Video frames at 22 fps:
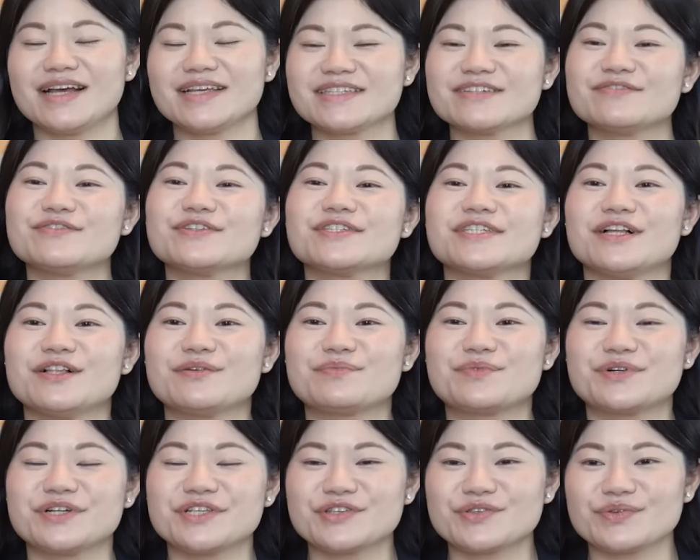Civil
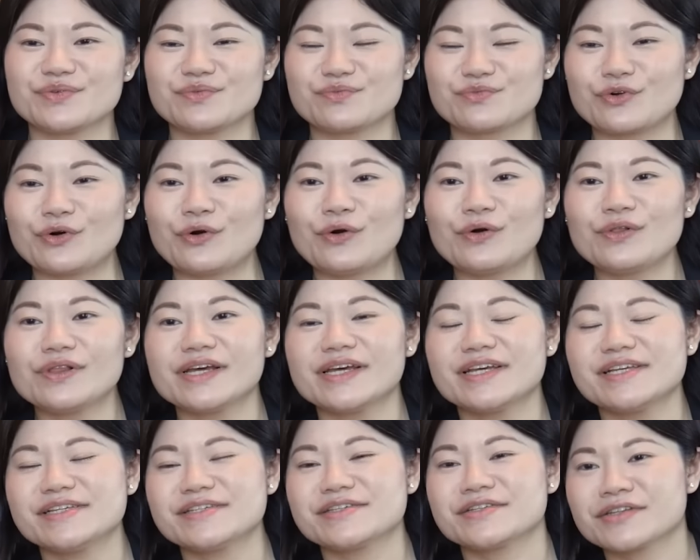Celebrant's role
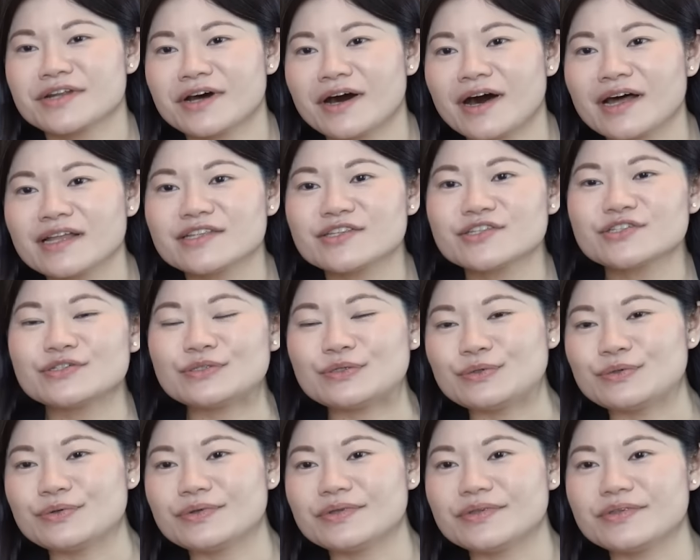is not
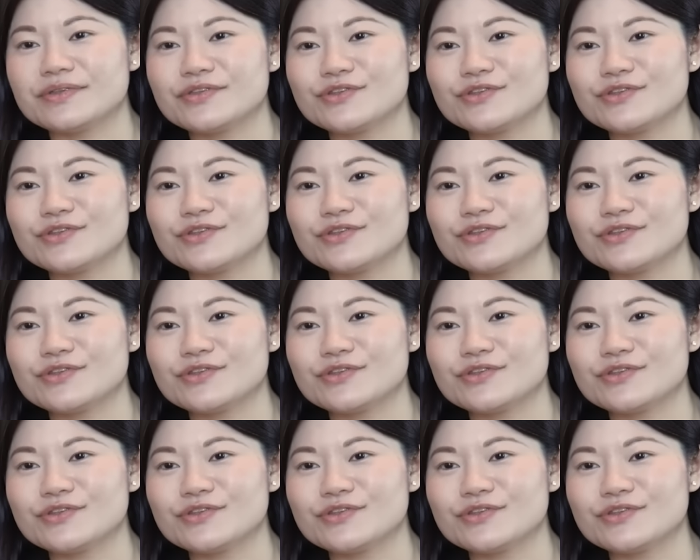to